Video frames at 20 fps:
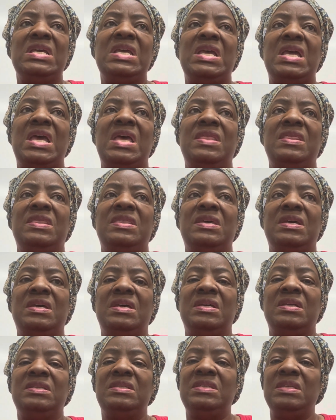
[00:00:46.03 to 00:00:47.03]

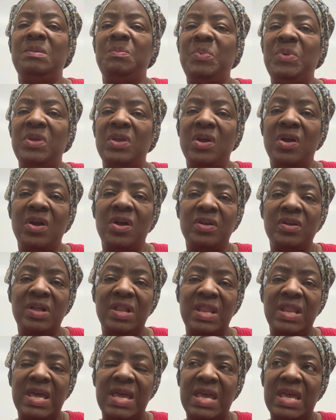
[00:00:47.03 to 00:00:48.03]
the CPR
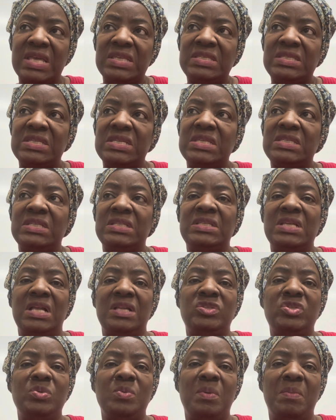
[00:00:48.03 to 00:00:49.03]
classes. It
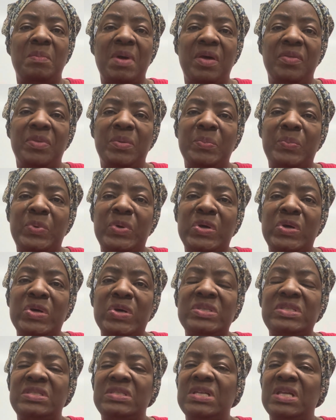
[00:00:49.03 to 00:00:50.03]
tells you about the
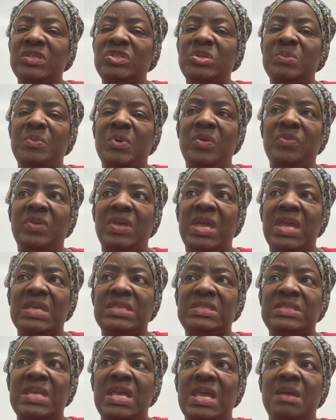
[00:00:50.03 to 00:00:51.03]
books. It tells you about the
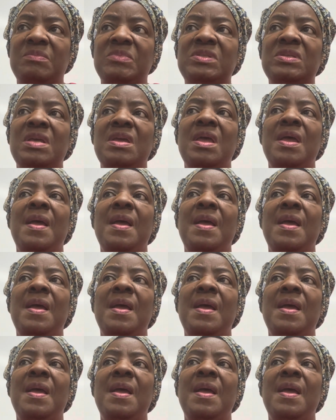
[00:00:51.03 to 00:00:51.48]
exams.